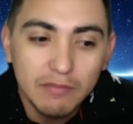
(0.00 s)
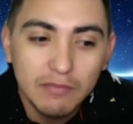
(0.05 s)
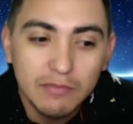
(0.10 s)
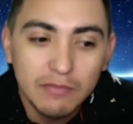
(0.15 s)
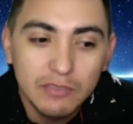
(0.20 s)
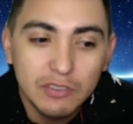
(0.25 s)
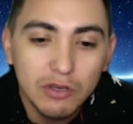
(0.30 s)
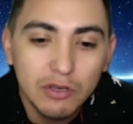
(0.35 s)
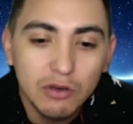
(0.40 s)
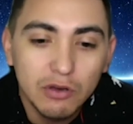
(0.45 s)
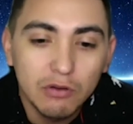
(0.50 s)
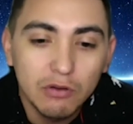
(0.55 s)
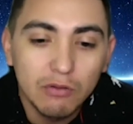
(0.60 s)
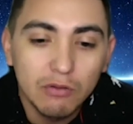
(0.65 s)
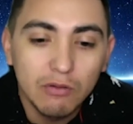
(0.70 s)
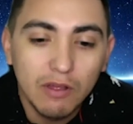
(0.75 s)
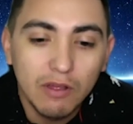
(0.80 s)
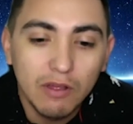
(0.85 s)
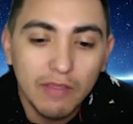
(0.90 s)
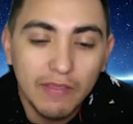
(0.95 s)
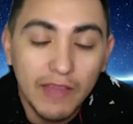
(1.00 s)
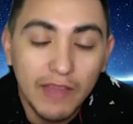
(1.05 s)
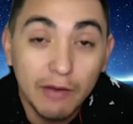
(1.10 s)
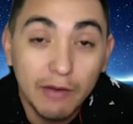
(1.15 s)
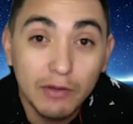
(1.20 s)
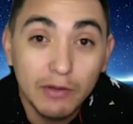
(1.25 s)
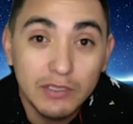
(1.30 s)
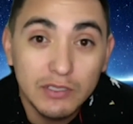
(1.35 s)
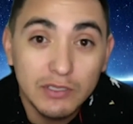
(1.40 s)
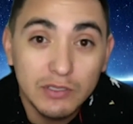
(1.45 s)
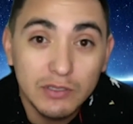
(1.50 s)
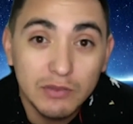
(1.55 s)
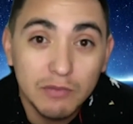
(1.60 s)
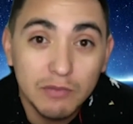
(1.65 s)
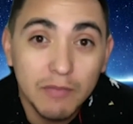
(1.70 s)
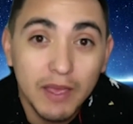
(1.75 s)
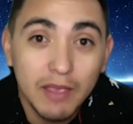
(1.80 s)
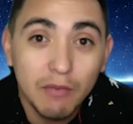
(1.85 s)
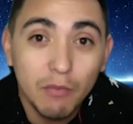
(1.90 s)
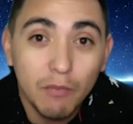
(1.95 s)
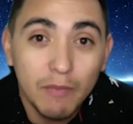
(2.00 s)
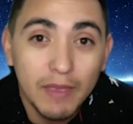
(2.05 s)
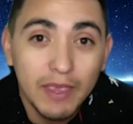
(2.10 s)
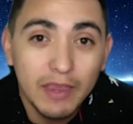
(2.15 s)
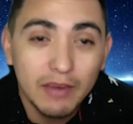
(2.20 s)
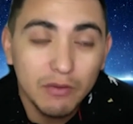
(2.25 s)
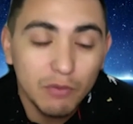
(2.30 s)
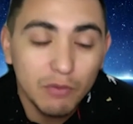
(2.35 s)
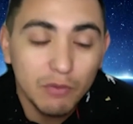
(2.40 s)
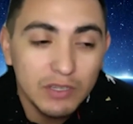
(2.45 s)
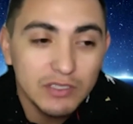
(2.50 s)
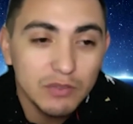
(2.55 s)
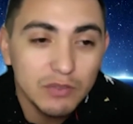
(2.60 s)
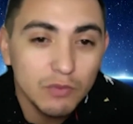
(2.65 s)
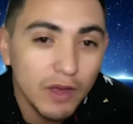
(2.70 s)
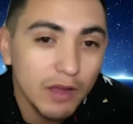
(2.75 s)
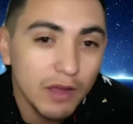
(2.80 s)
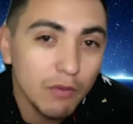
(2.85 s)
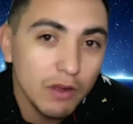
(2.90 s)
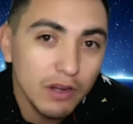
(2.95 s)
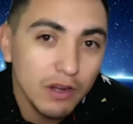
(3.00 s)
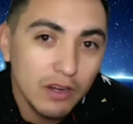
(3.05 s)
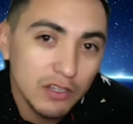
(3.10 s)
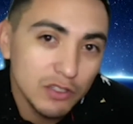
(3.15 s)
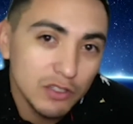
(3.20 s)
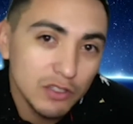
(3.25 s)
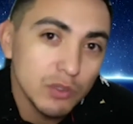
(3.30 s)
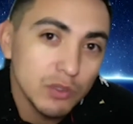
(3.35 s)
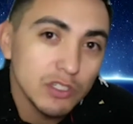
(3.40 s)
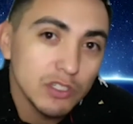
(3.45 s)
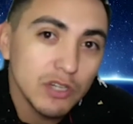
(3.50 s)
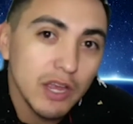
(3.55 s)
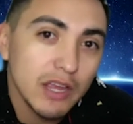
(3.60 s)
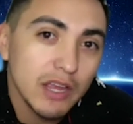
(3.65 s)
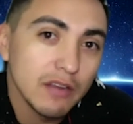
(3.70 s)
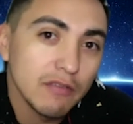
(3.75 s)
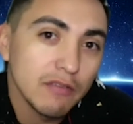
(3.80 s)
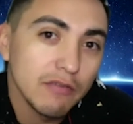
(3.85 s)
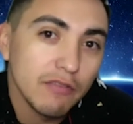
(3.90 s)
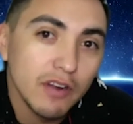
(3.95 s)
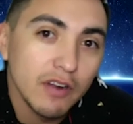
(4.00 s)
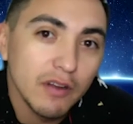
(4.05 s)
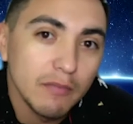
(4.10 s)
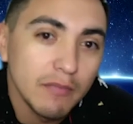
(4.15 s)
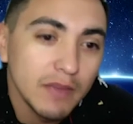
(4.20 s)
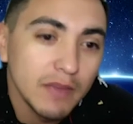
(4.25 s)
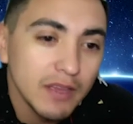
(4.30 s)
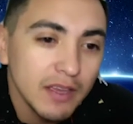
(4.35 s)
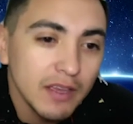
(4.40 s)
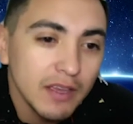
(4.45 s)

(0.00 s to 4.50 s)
So that was my main reason why I wanted to switch kind of from